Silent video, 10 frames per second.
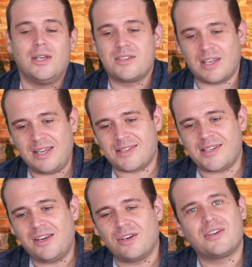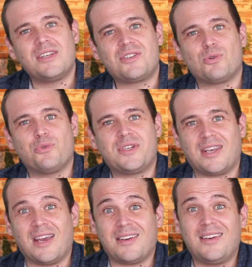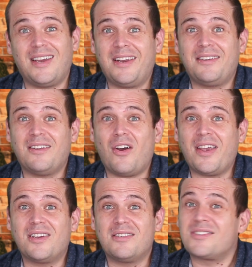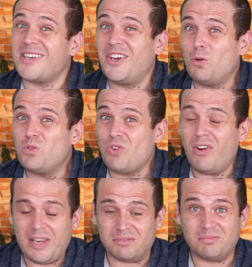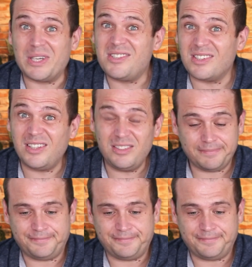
So let's take a look at this story together, and I can say I was right, basically.